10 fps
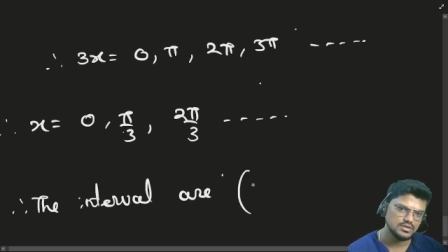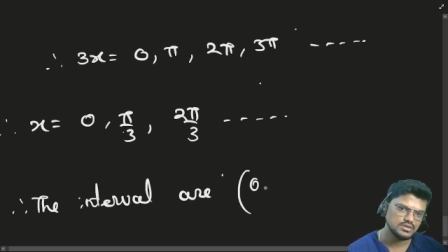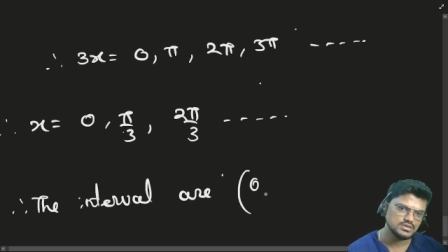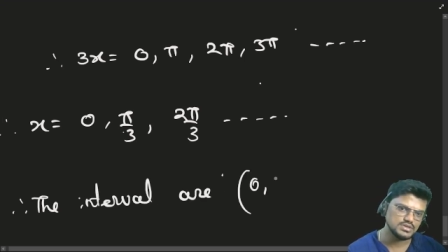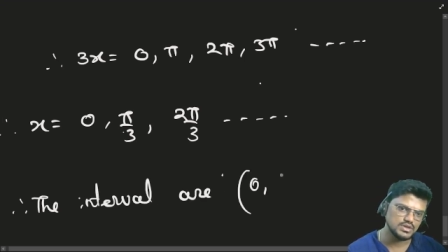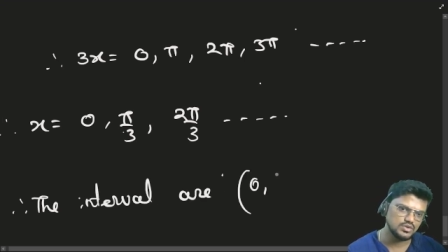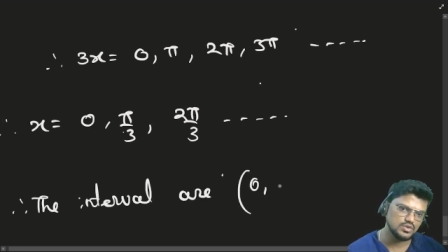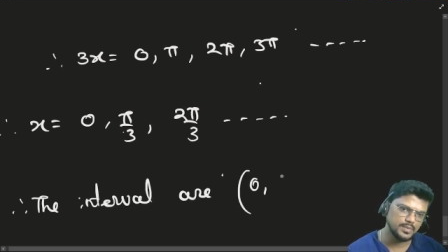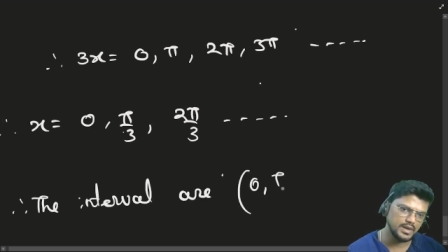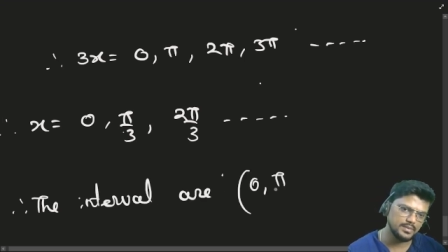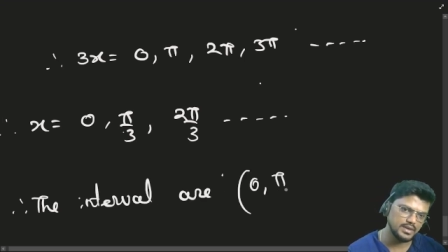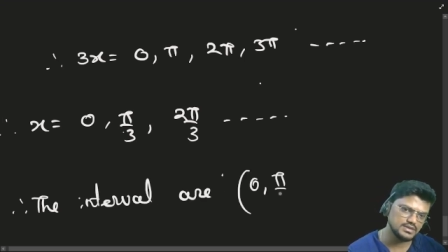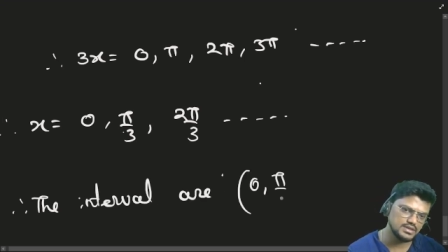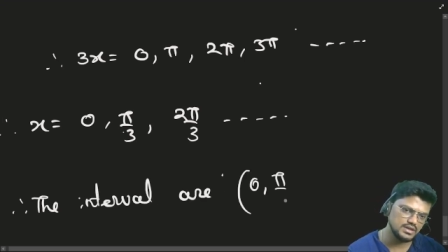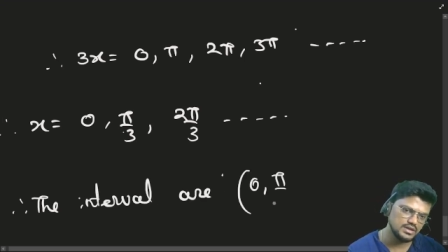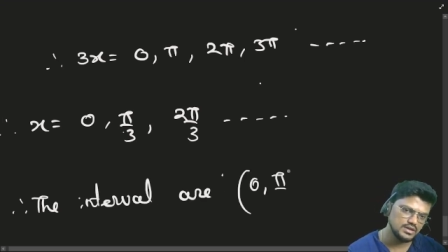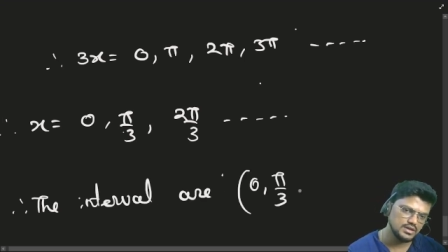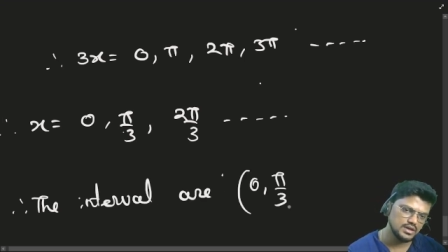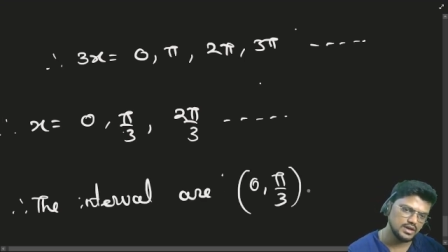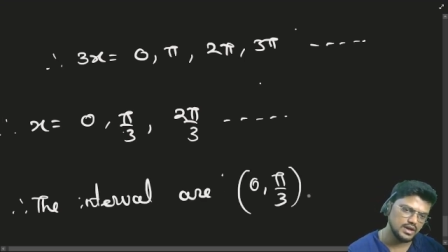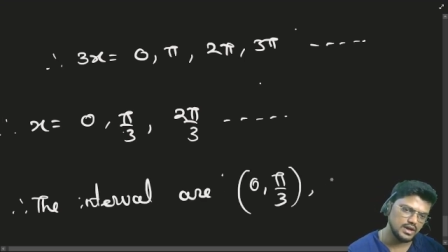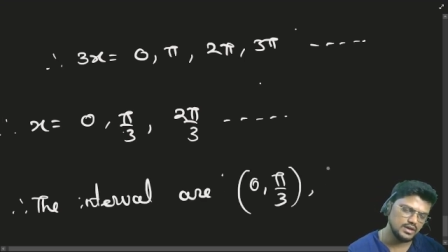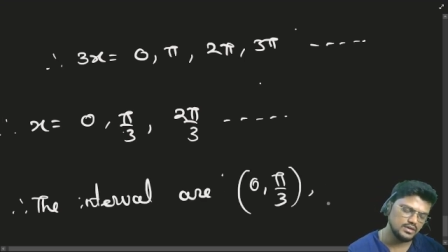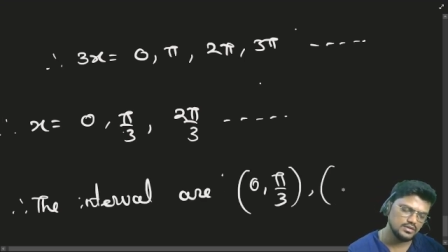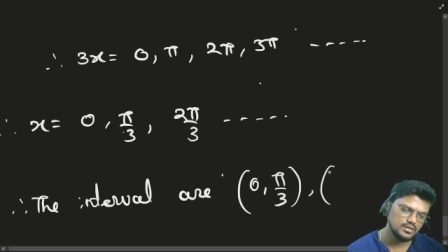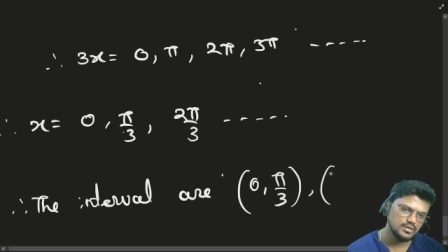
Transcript: 0 to pi by 3 and